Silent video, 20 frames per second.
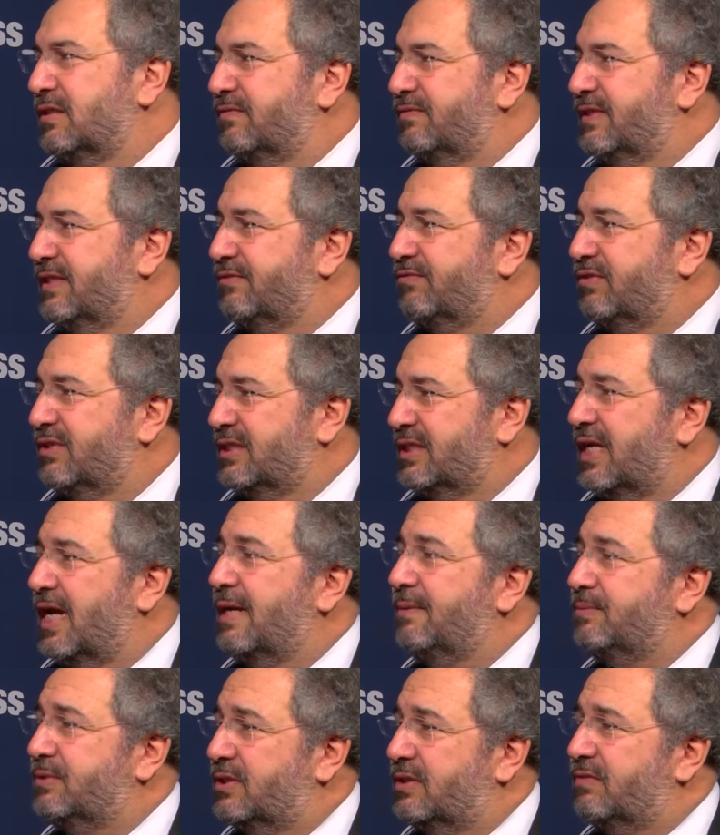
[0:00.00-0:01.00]
of different
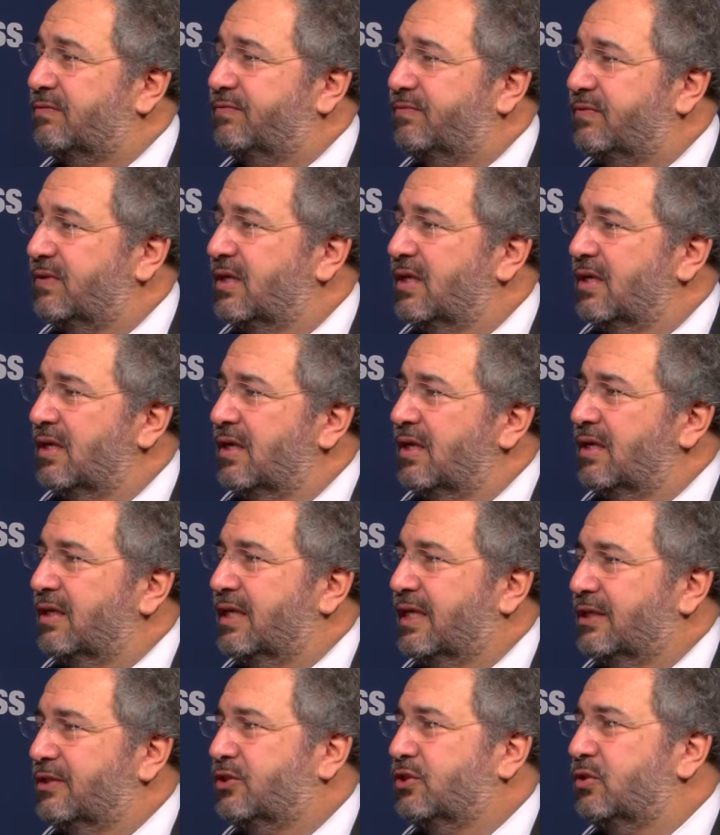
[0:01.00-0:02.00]
types of
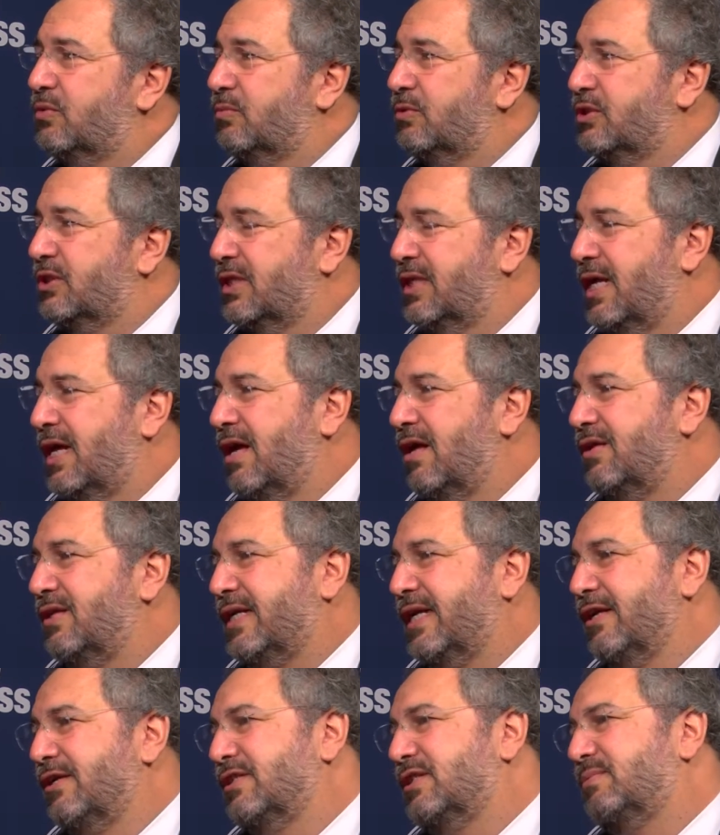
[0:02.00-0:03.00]
consumers in the
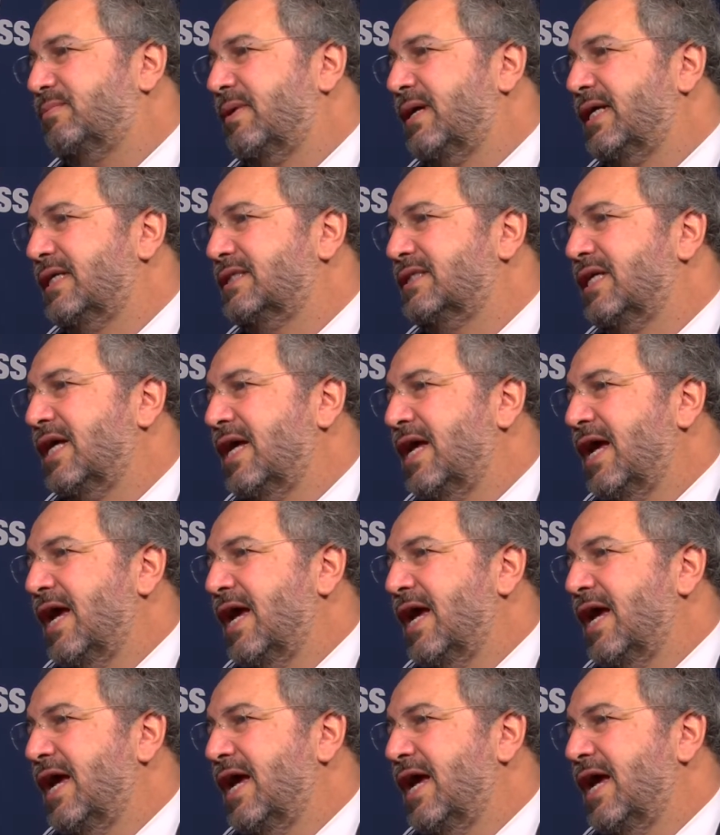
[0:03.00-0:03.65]
healthcare space,